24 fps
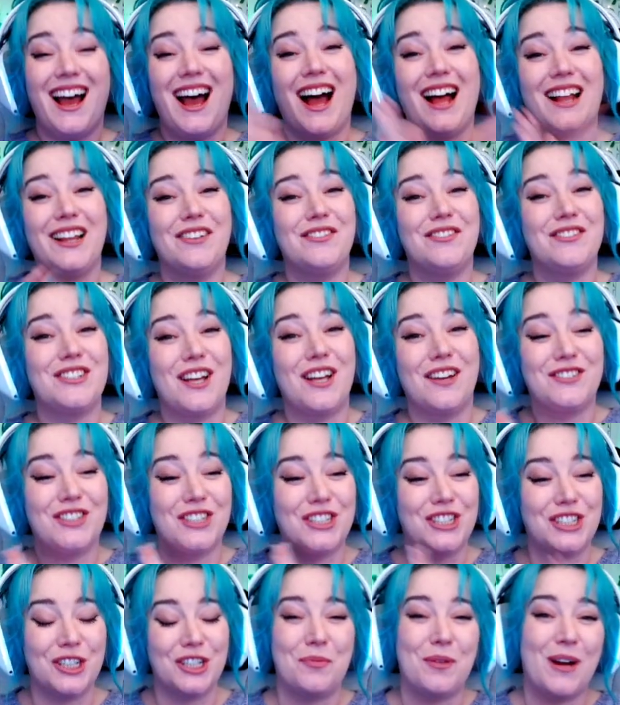Olive is off to
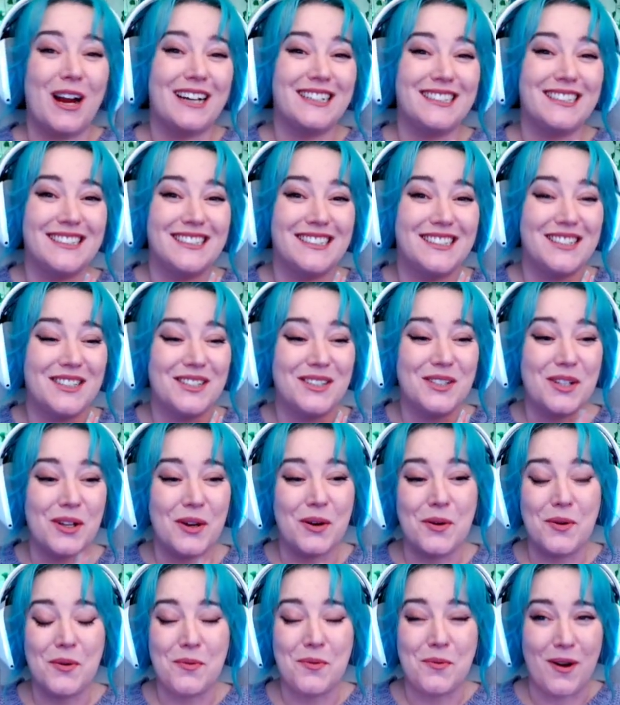cheer practice,
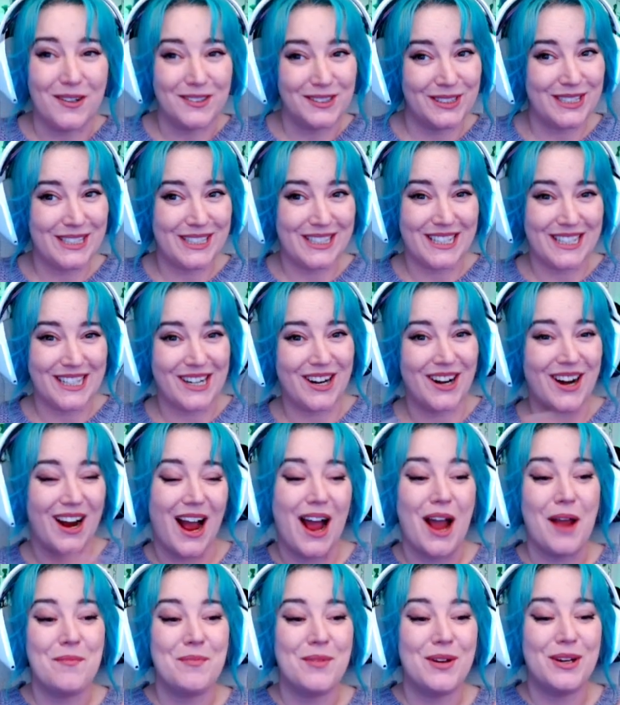so while she's there,
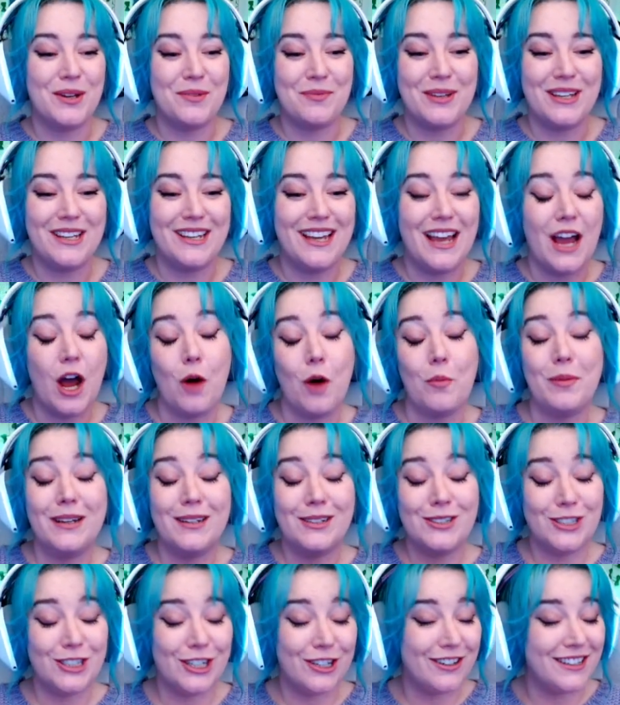I'm going to be helping
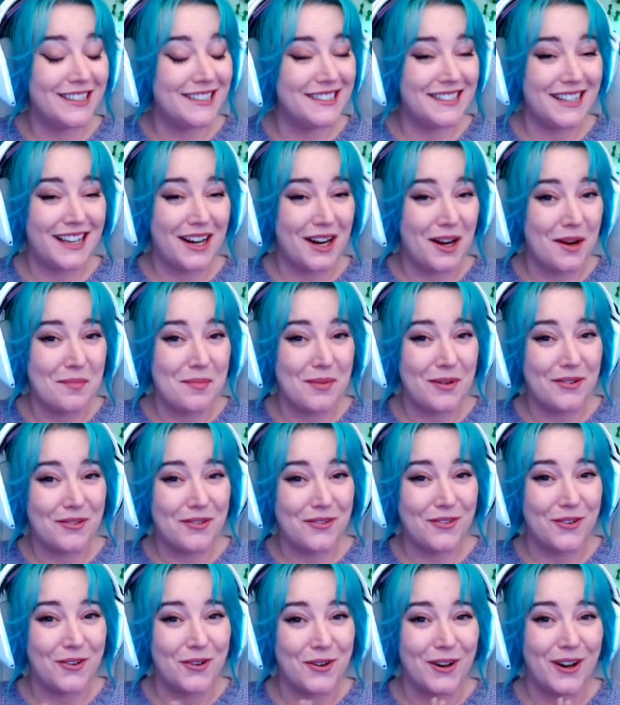Sherry set up
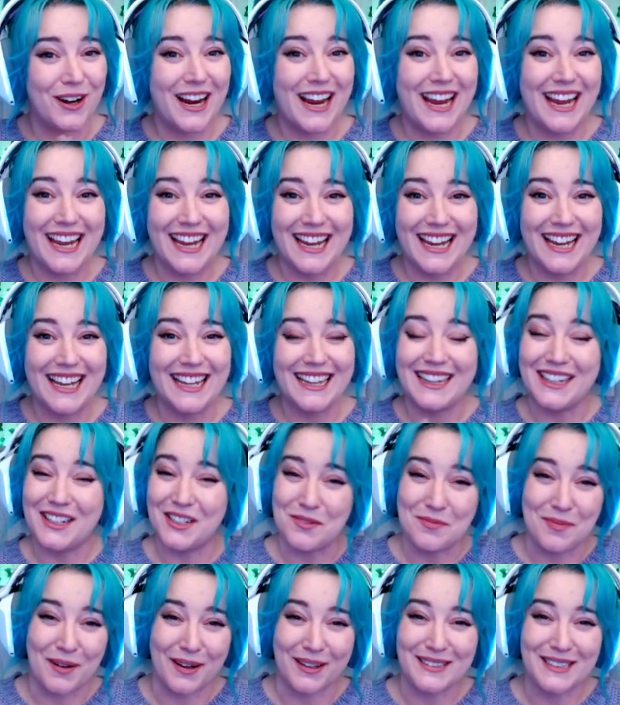for a little
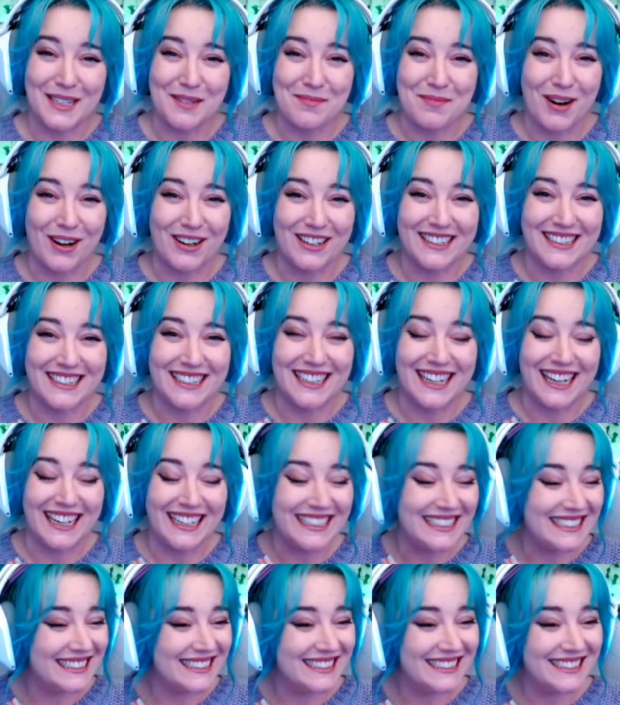birthday party tonight.